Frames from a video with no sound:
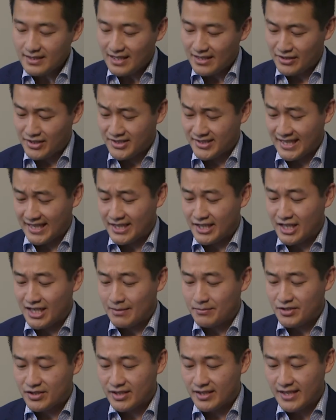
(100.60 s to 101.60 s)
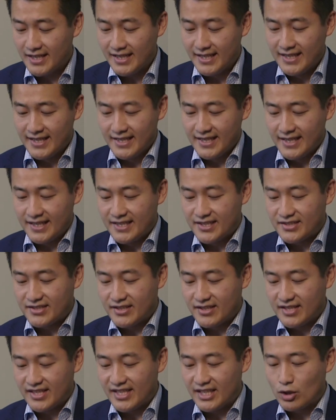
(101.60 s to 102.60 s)
The second option is
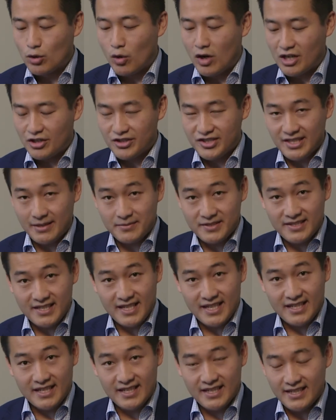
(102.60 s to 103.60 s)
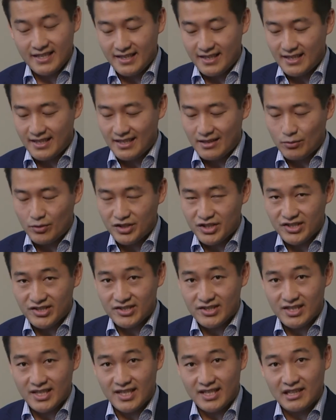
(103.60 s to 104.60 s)
the quadriceps tendon, which
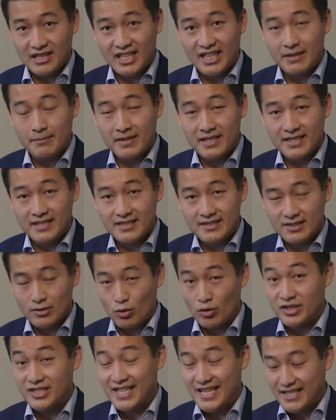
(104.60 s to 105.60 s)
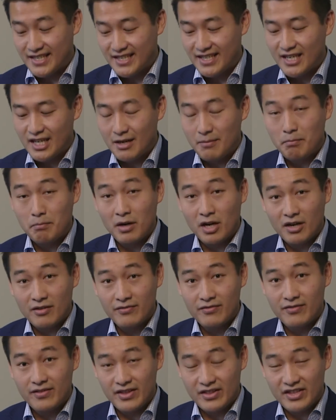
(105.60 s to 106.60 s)
is a ligament or tendon
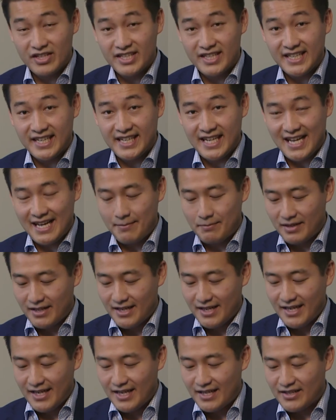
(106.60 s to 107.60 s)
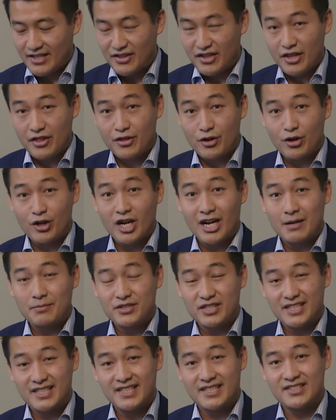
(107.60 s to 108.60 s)
above the kneecap. And then the third
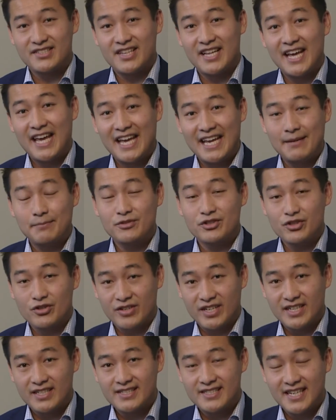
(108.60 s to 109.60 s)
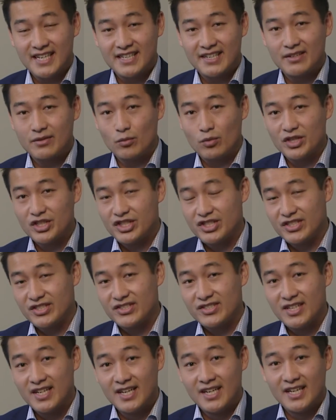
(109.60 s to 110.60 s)
option is the hamstring tendon, which
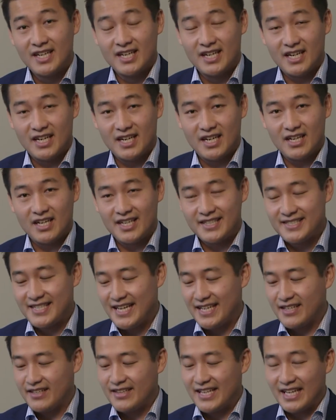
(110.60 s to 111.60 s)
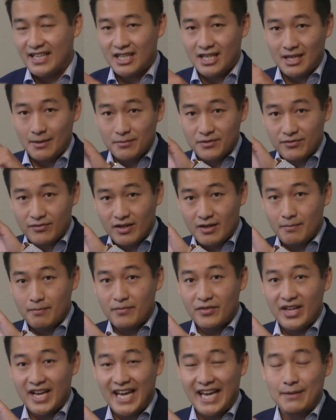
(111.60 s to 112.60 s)
is a tendon that comes
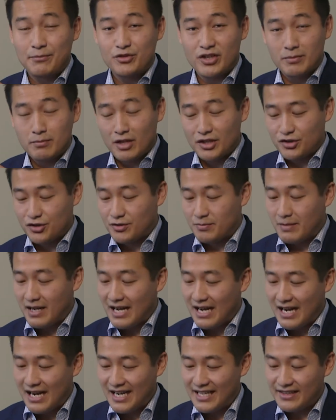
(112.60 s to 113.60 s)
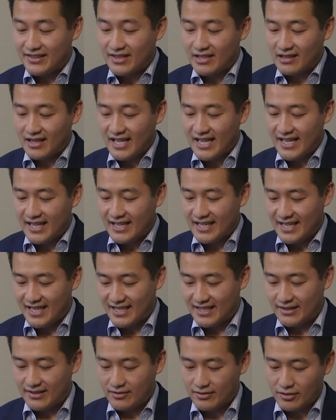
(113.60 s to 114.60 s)
from the hamstring muscles behind the leg
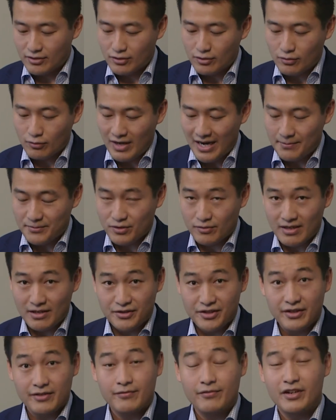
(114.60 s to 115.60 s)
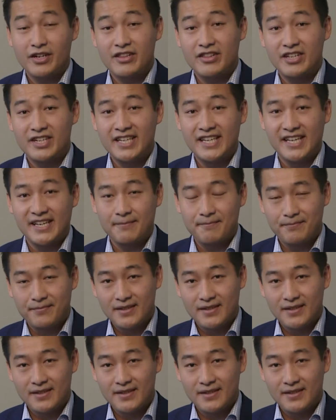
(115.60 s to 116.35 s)
and wraps around to the front of the knee.